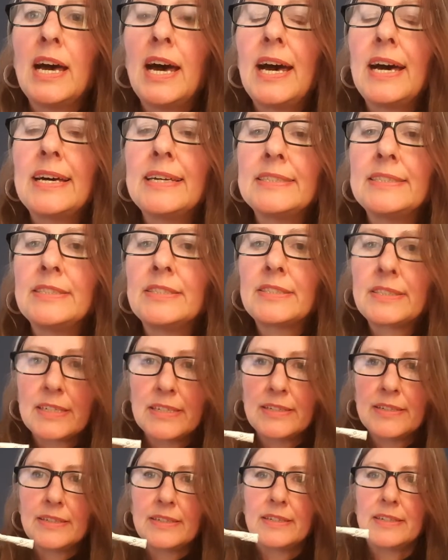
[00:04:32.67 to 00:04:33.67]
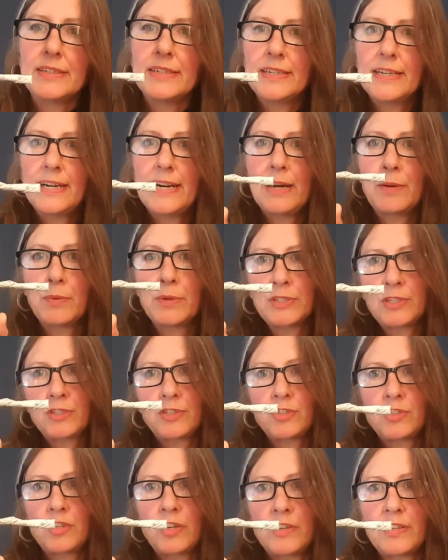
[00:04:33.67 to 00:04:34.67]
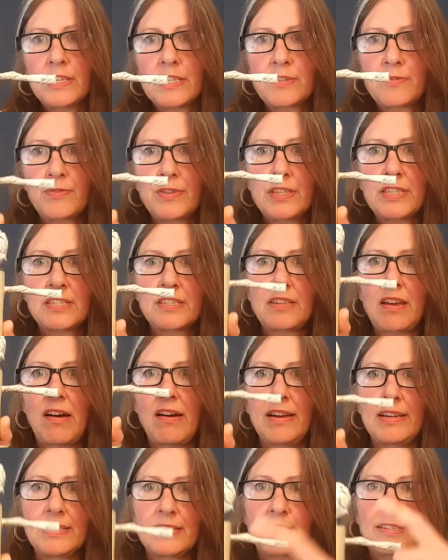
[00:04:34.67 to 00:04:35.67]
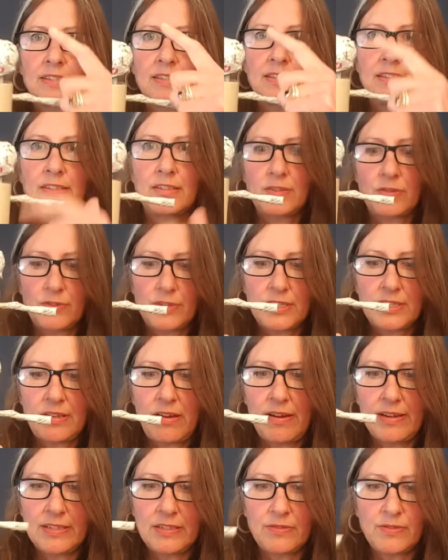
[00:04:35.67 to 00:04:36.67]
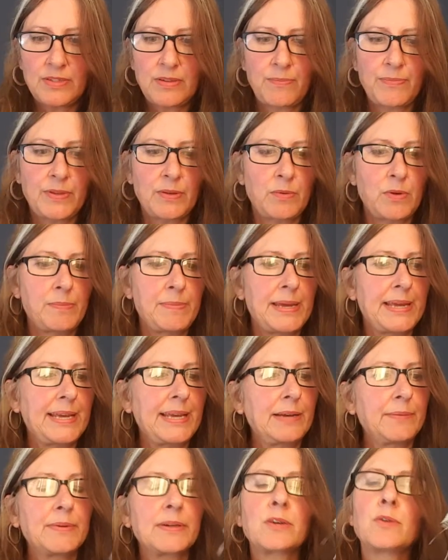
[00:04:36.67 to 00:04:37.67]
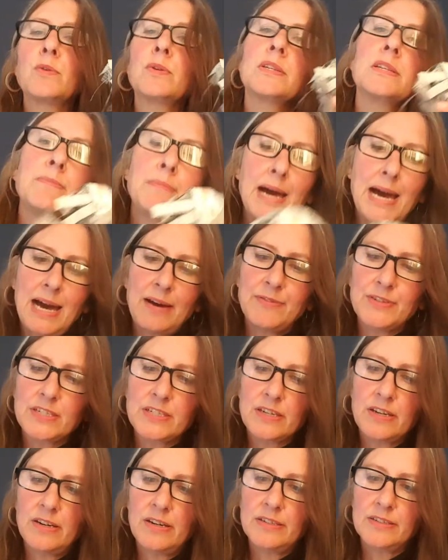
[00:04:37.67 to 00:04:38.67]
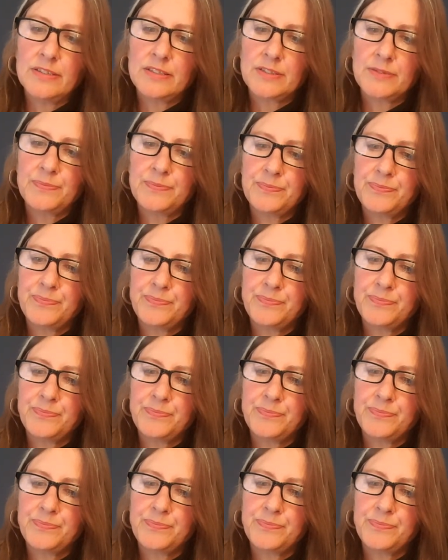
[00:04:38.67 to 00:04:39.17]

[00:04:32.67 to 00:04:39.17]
And I wanted to show you this for the size. This is the sort of size of something we're making. We're calling them avatars.